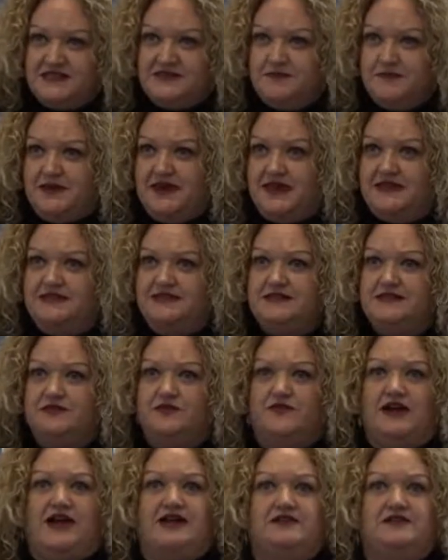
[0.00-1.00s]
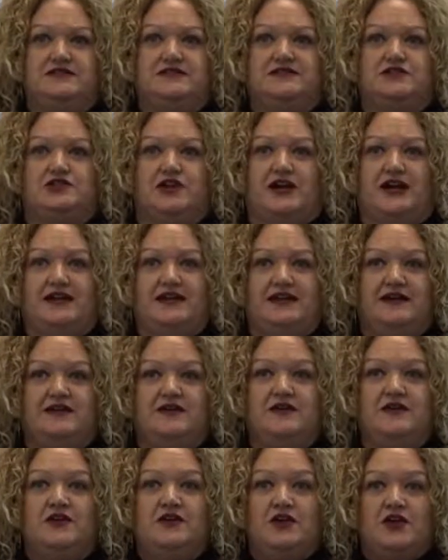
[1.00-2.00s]
and pieces around Australia,
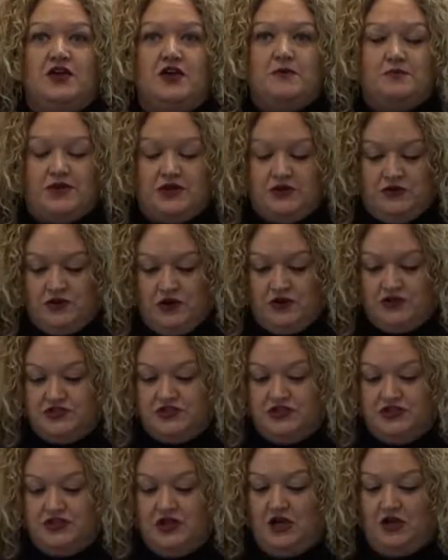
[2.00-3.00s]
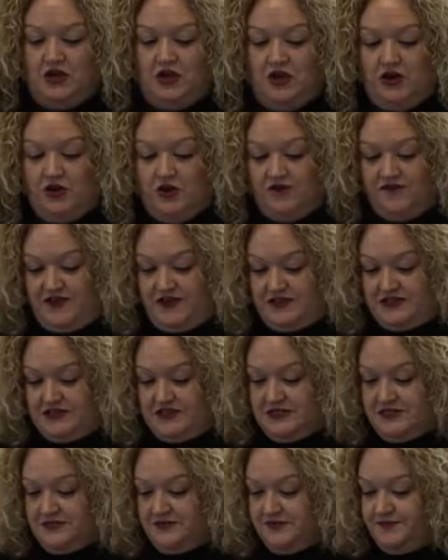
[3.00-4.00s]
but not a lot of
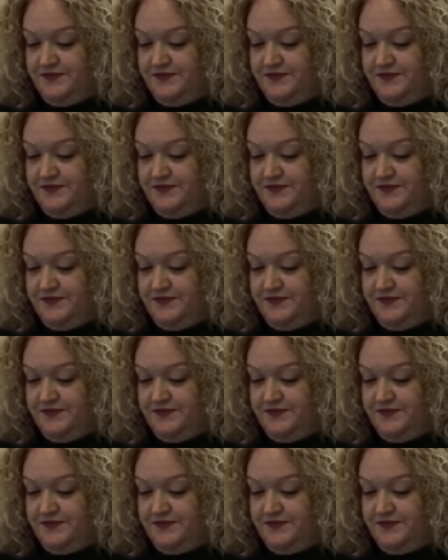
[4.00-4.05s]
it.